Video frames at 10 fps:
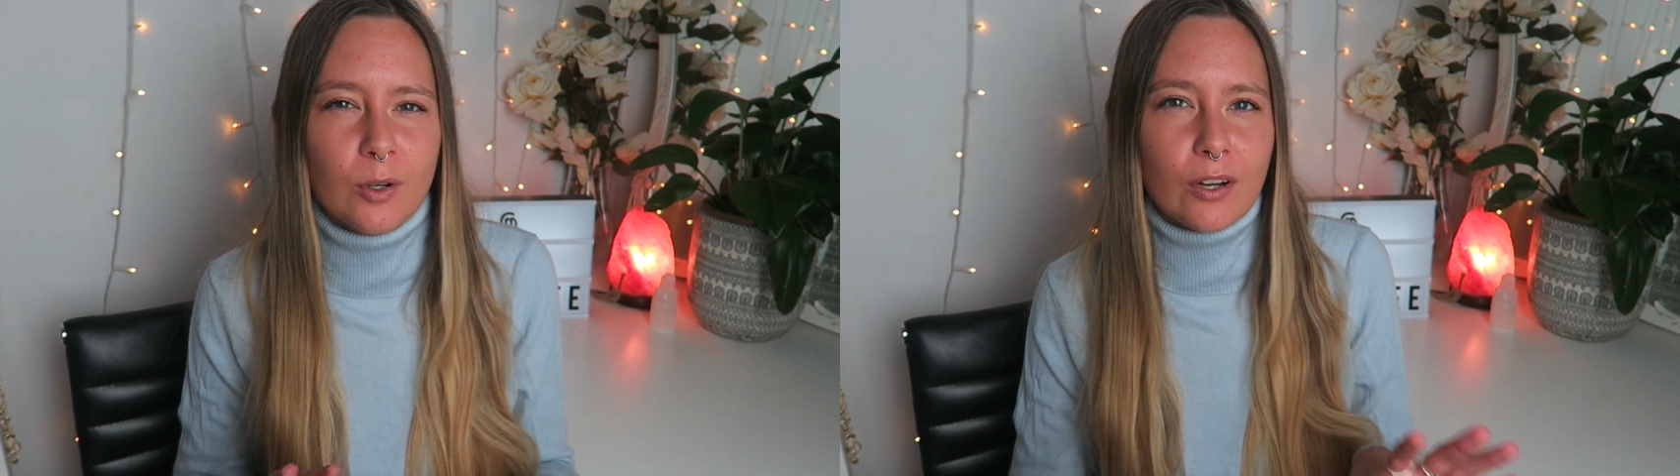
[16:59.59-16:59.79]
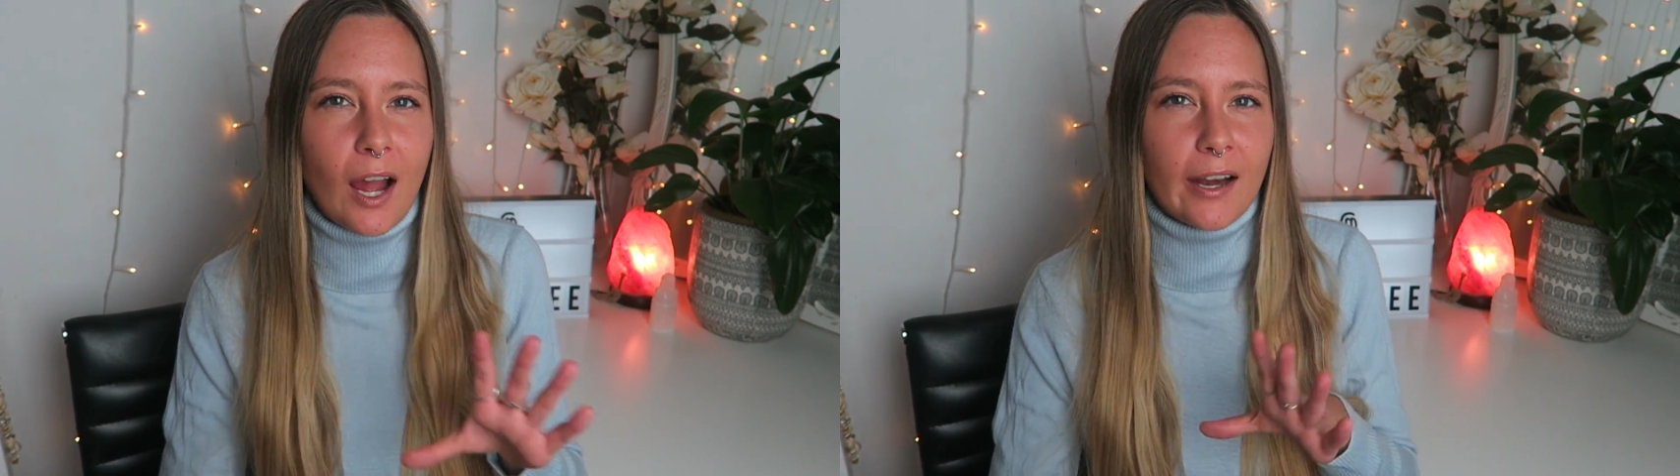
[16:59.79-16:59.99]

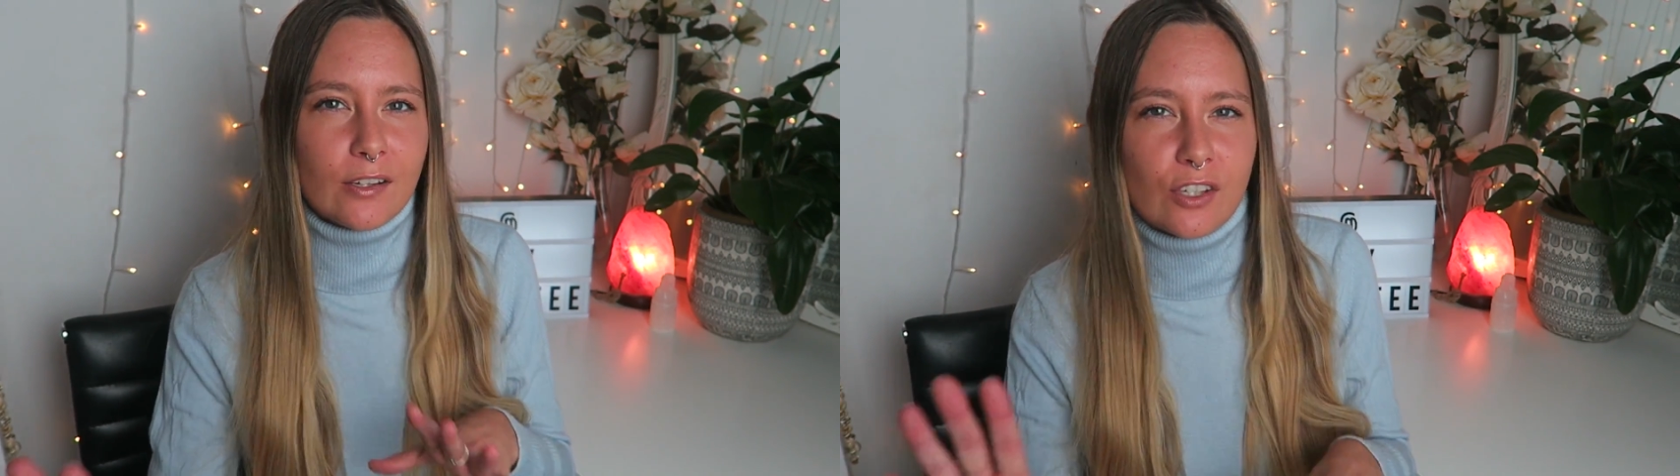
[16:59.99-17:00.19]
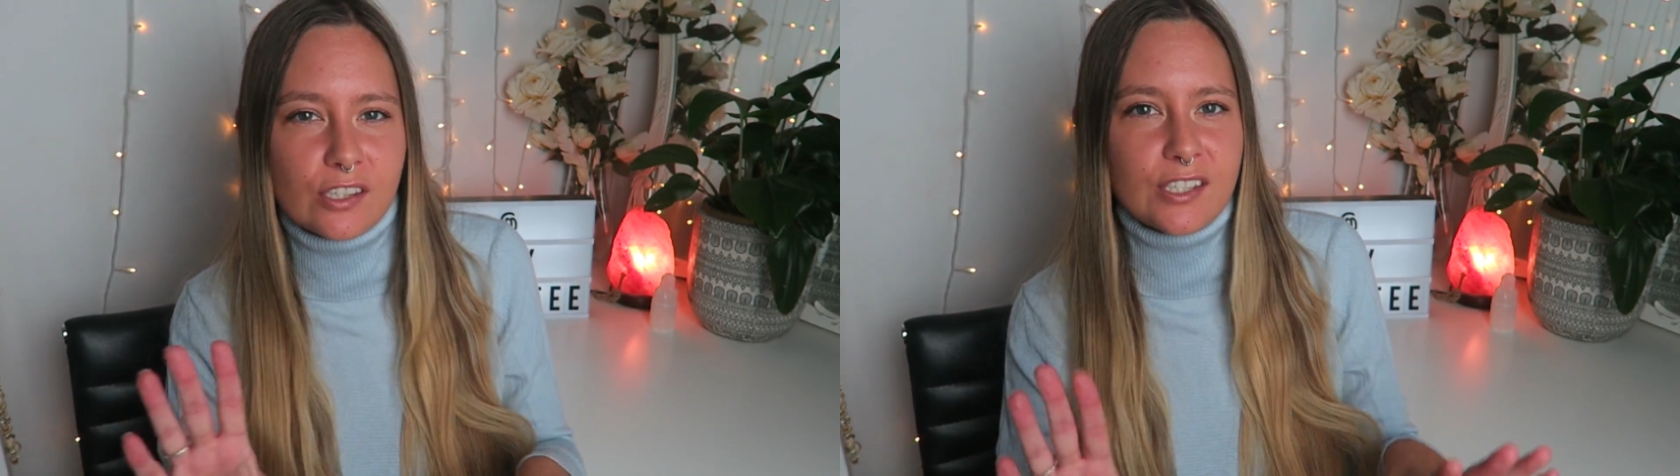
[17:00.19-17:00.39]
and we were kind
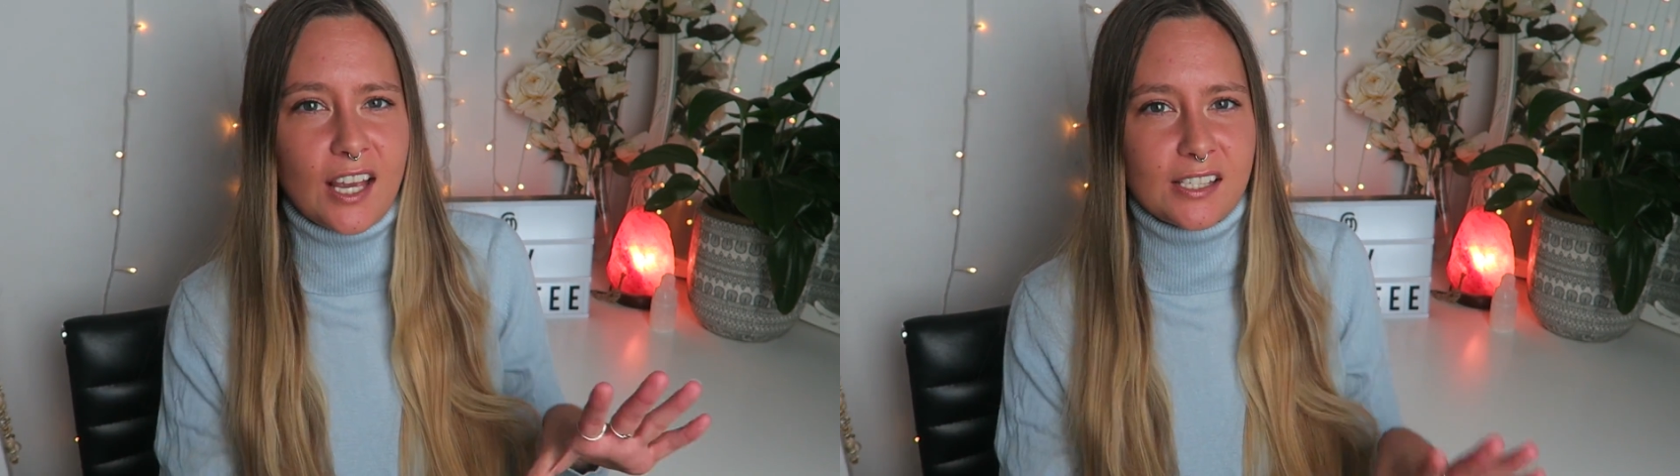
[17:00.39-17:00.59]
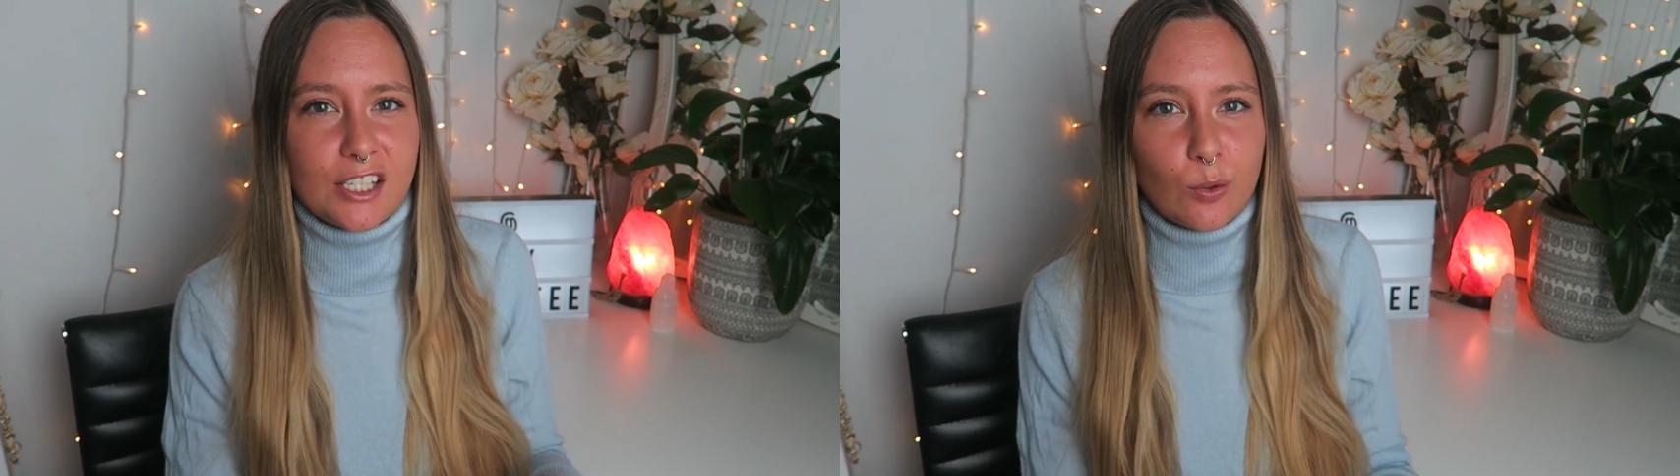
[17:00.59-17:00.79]
of just
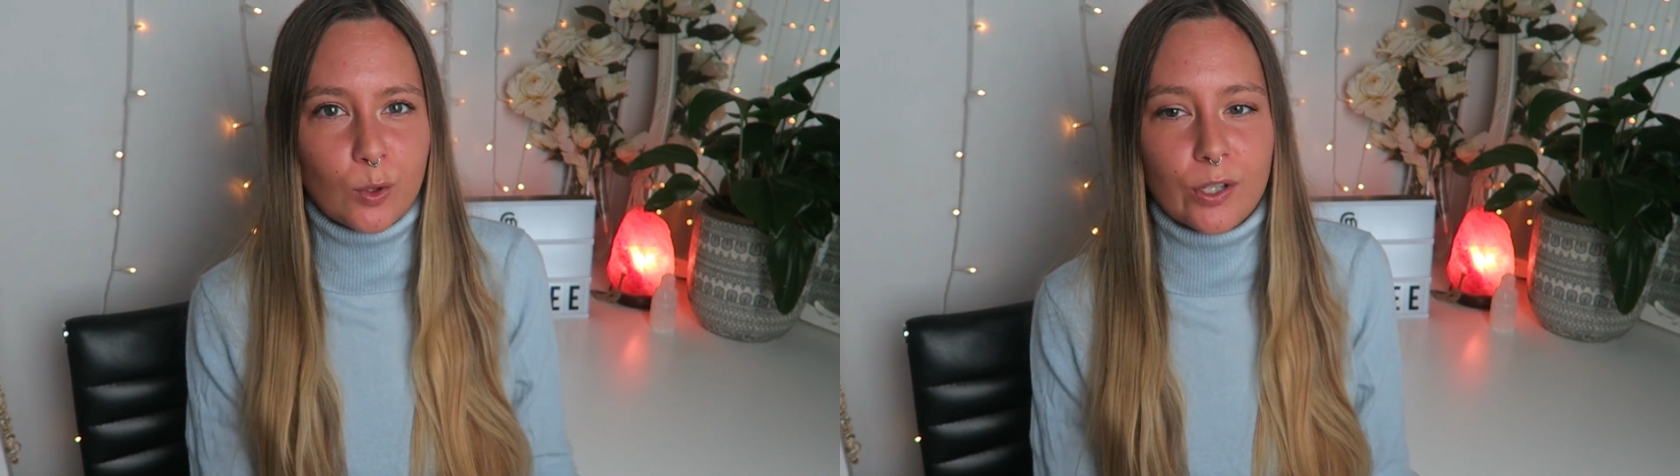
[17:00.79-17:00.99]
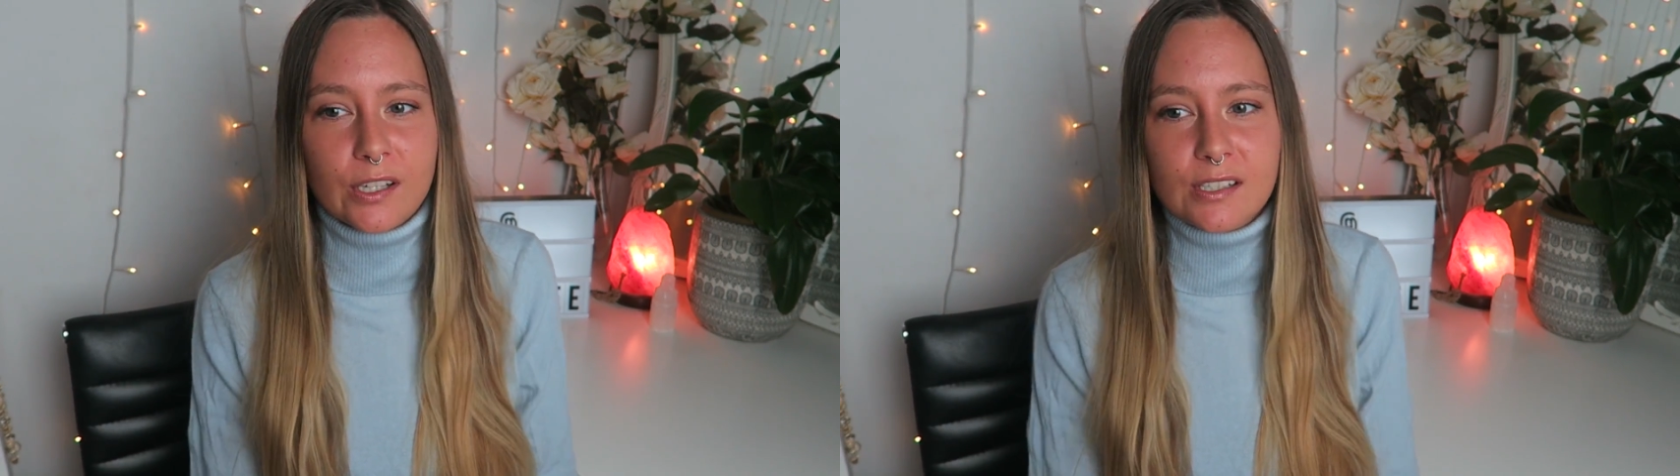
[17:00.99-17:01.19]
testing the
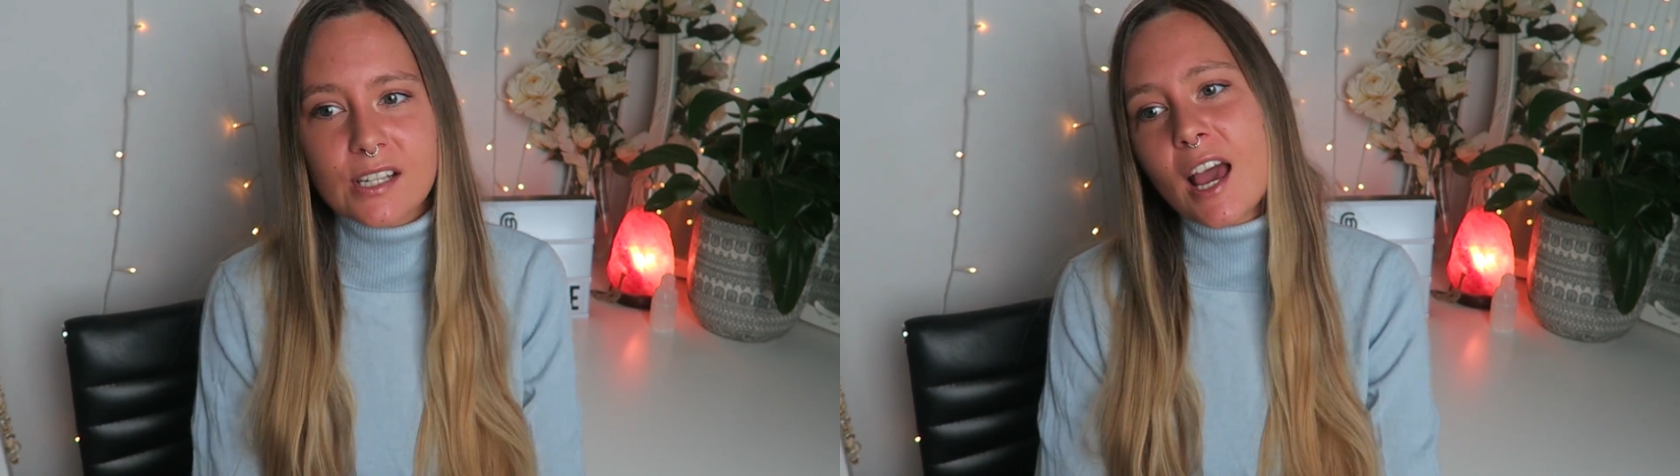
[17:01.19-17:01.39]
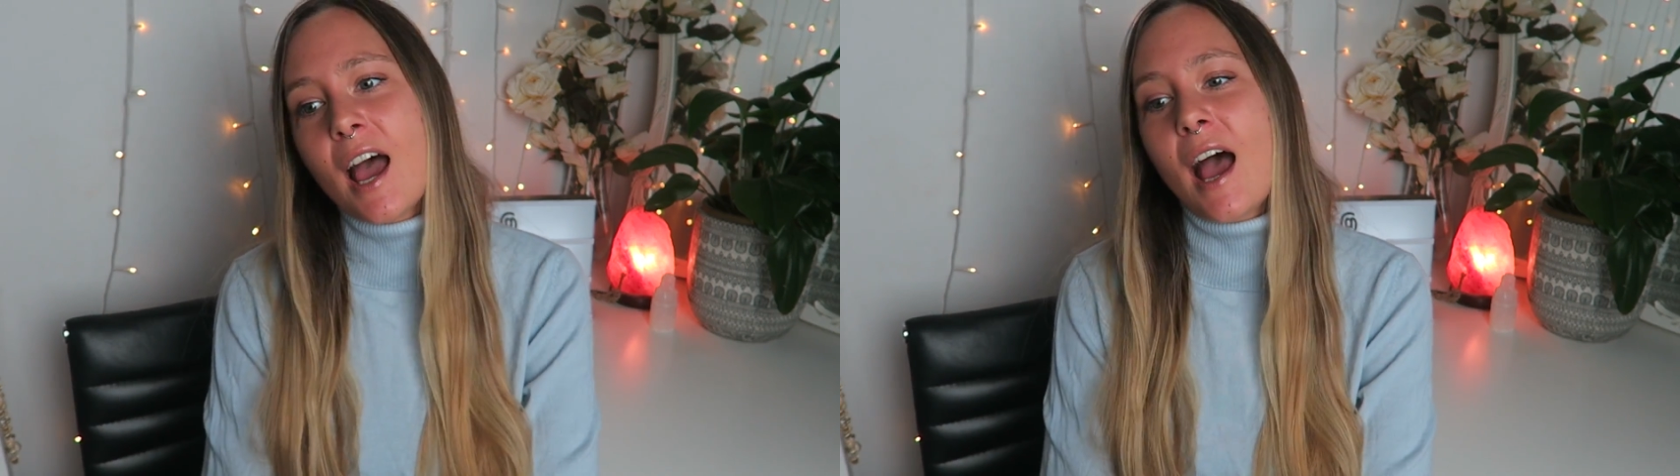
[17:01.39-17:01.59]
waters.